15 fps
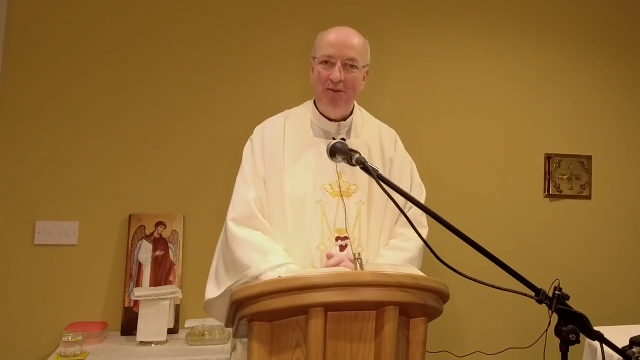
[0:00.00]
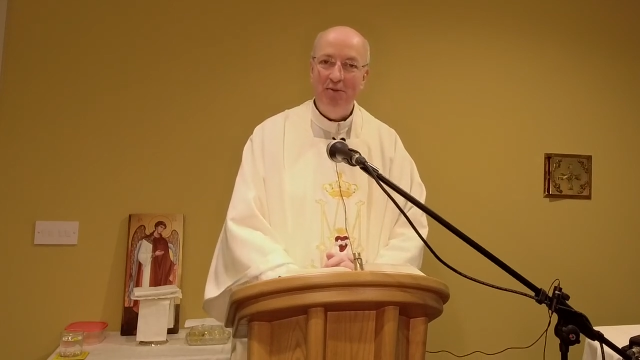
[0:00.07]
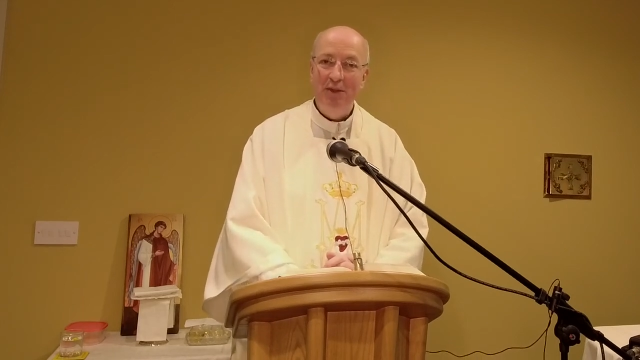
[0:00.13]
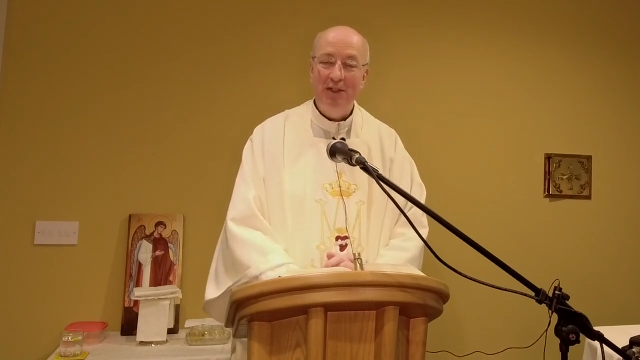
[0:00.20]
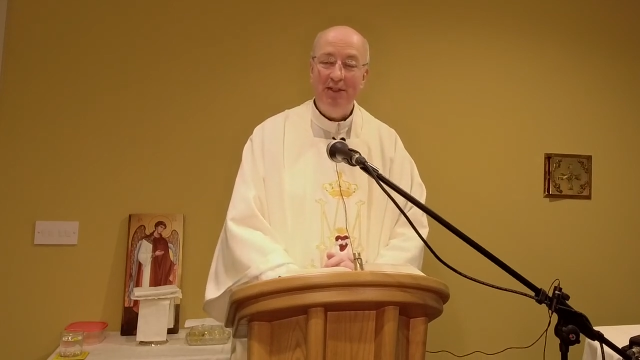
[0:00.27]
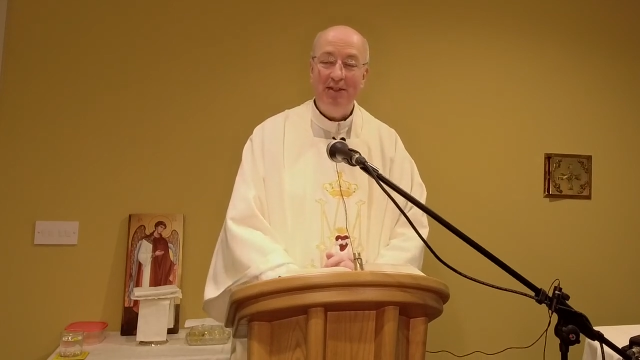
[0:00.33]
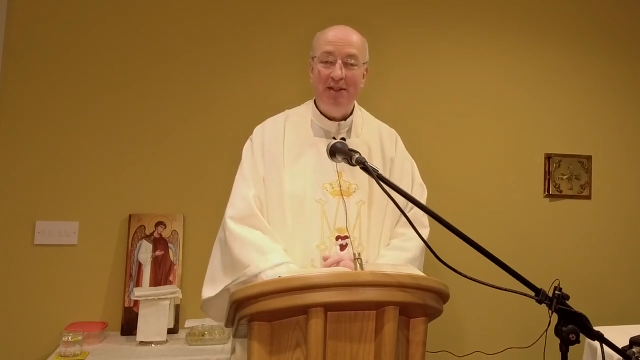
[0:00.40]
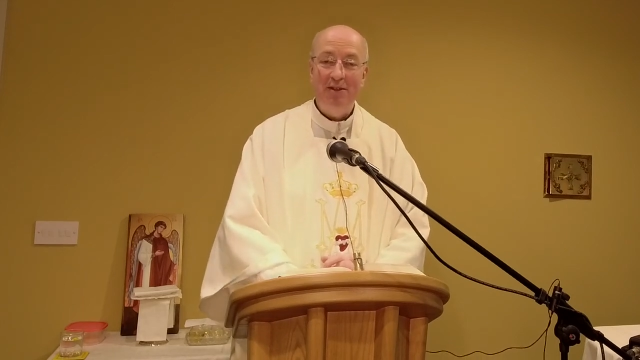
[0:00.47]

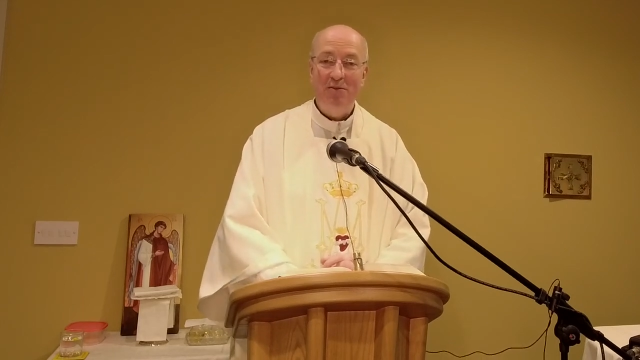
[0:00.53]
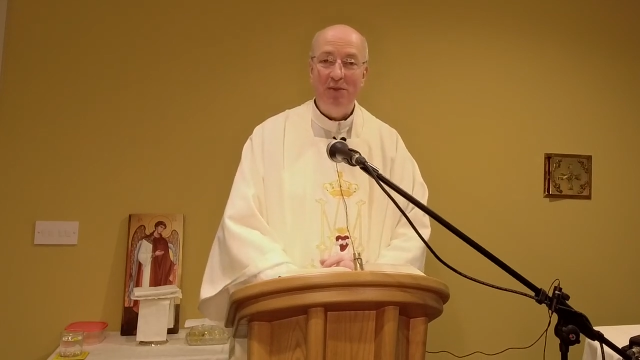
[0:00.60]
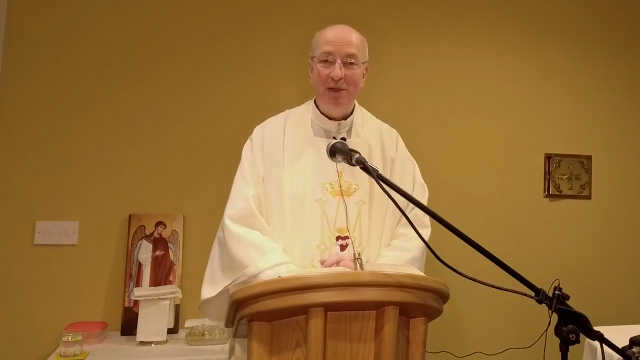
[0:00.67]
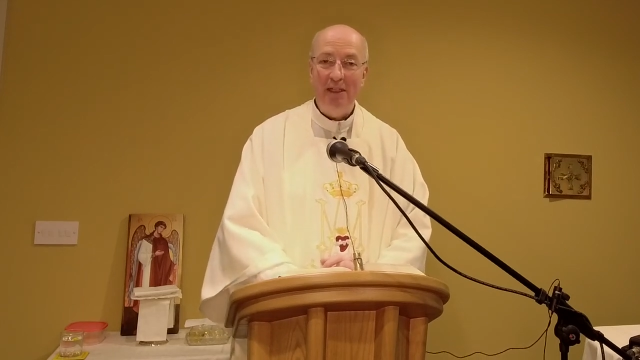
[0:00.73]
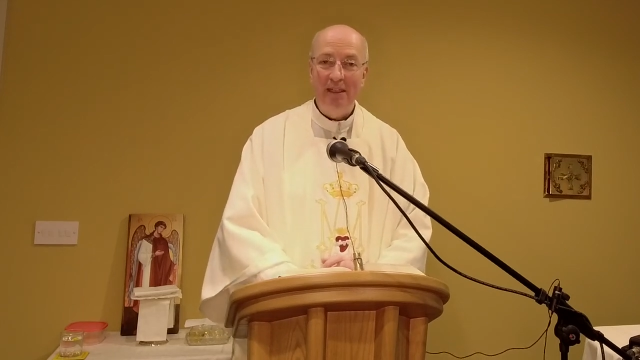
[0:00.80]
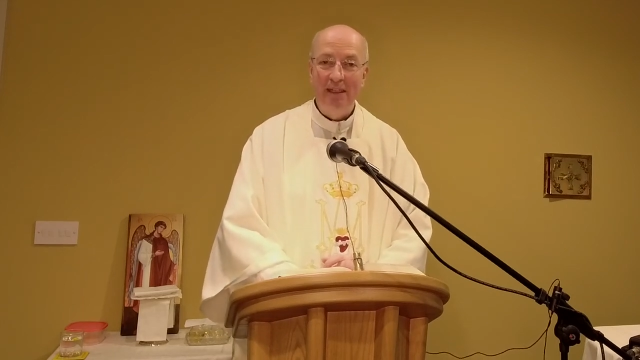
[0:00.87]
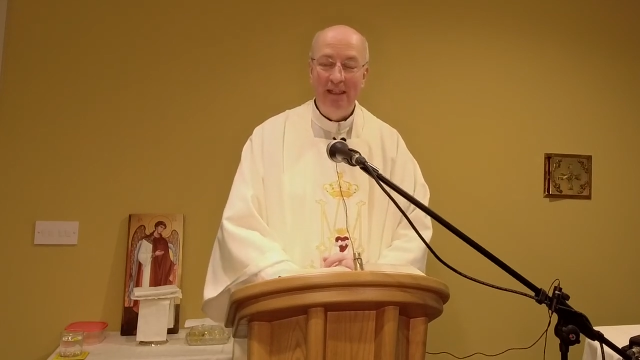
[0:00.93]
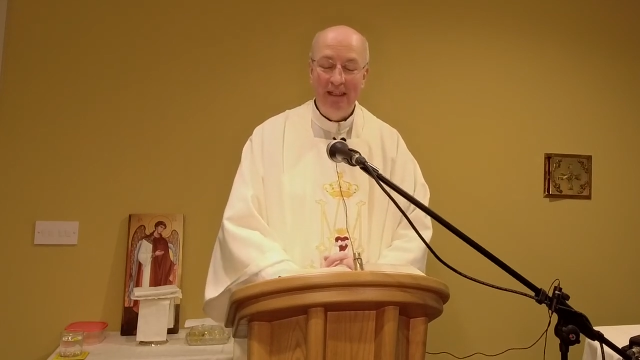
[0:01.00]
must have
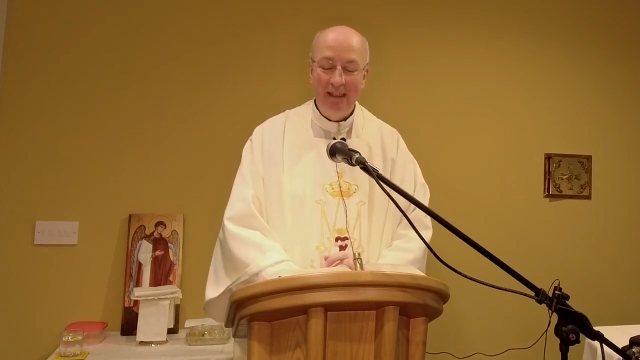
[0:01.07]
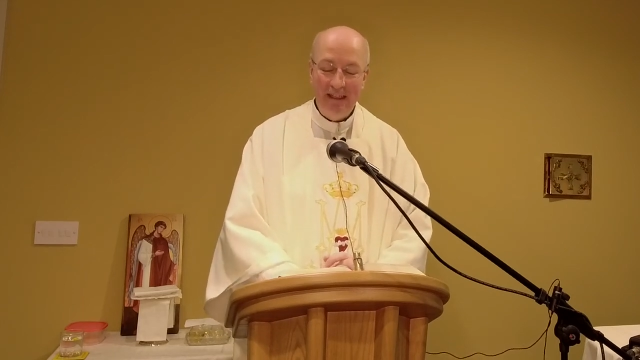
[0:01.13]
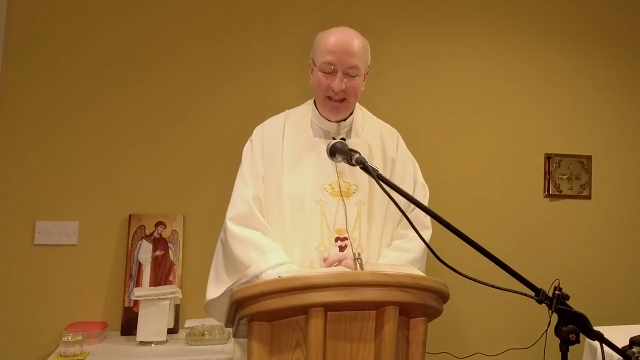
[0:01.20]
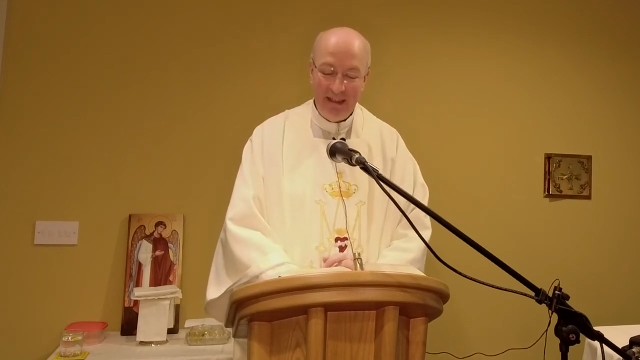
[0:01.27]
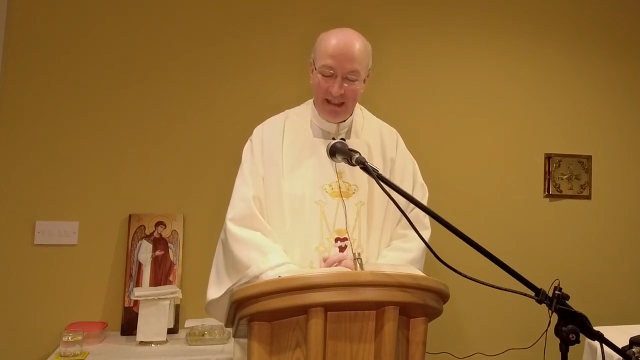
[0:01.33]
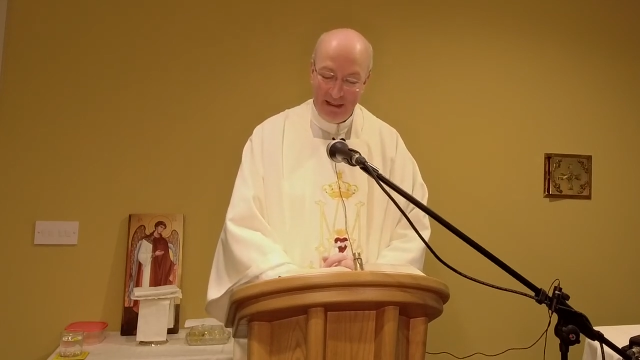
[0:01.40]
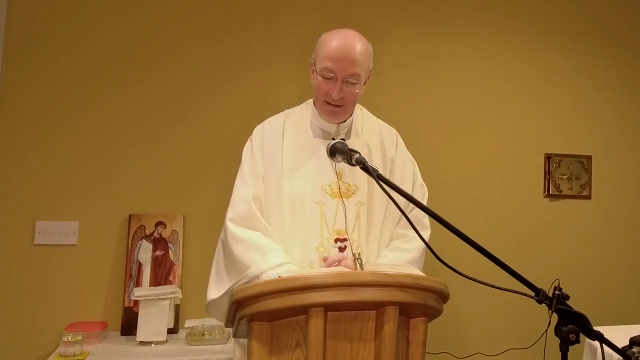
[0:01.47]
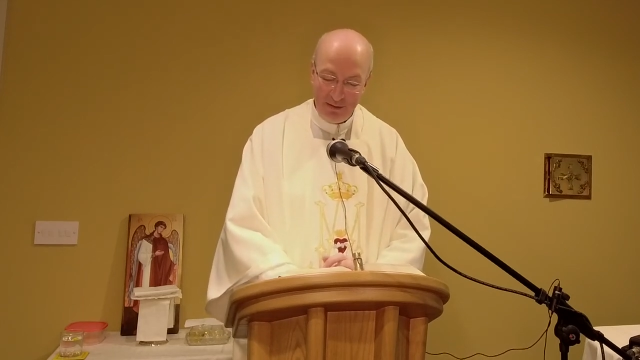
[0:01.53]
been
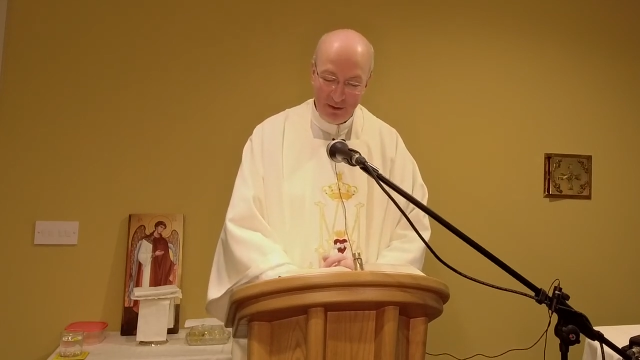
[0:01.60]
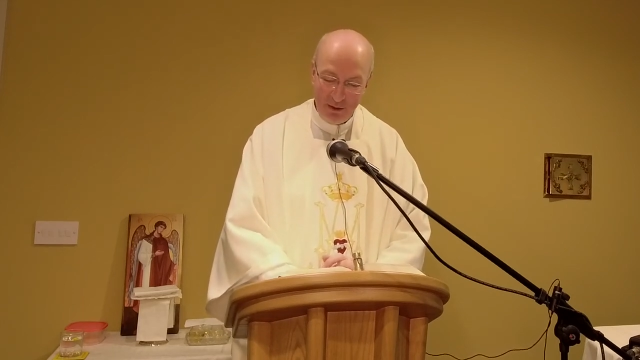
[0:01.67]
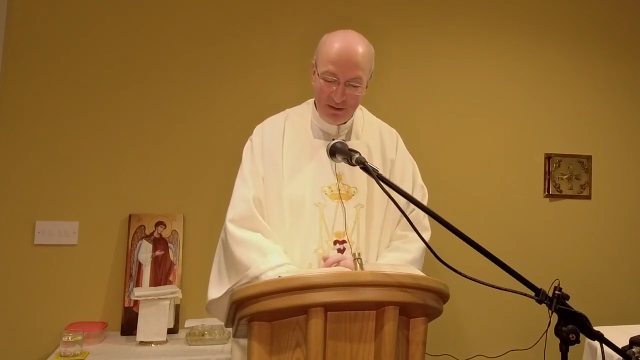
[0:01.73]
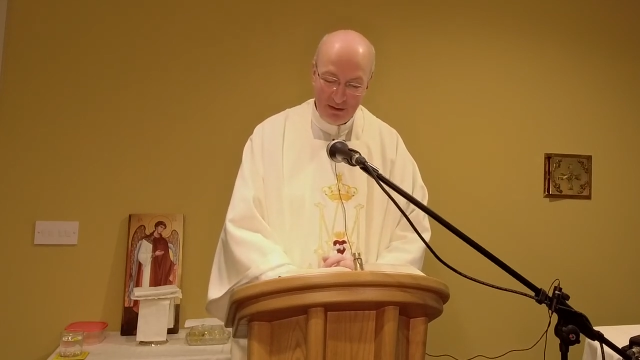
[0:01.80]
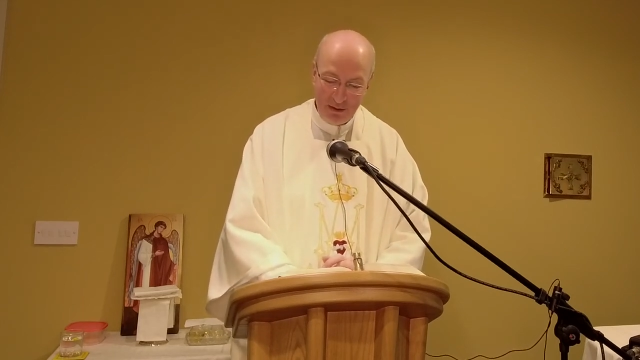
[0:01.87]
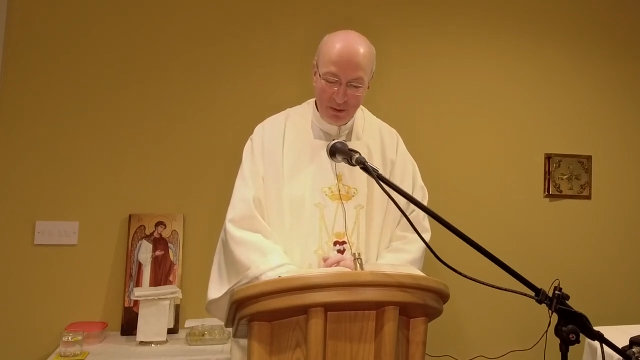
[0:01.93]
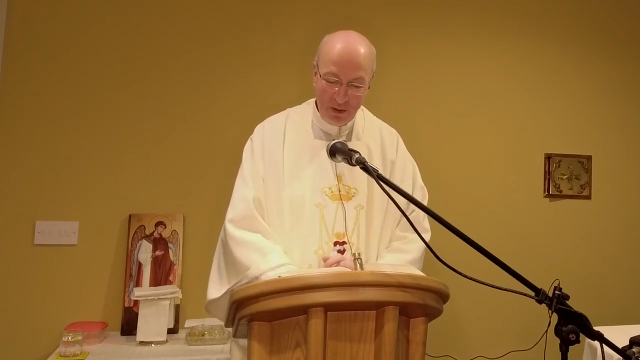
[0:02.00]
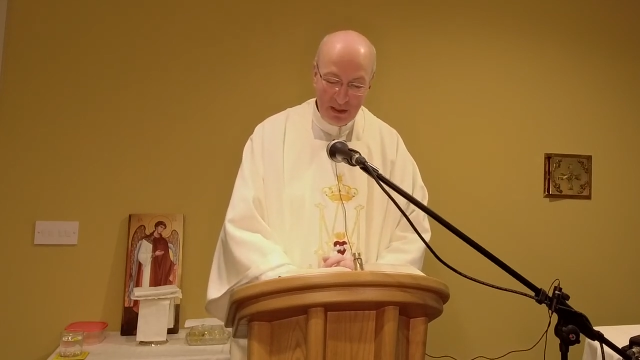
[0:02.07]

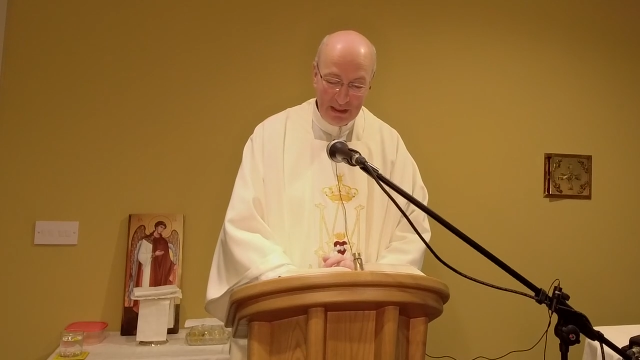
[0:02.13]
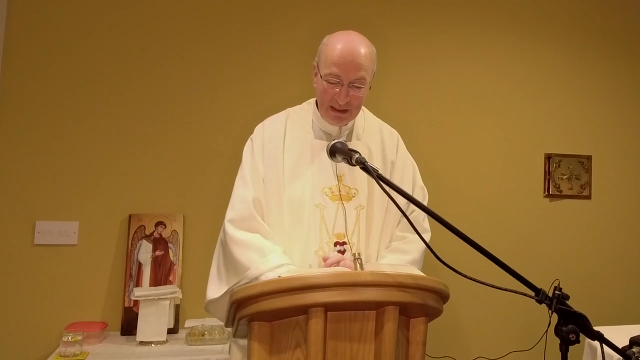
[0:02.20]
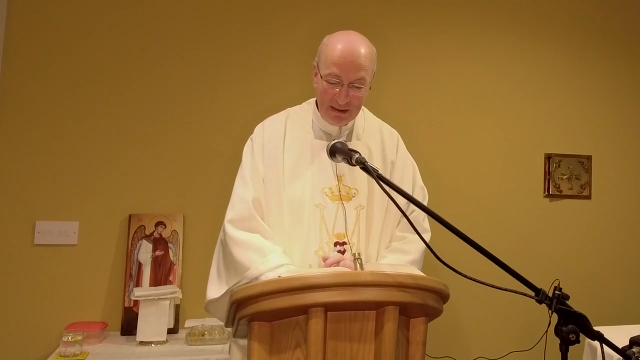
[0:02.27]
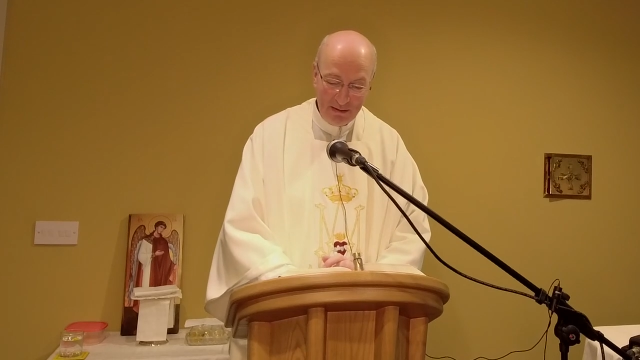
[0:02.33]
leftover wine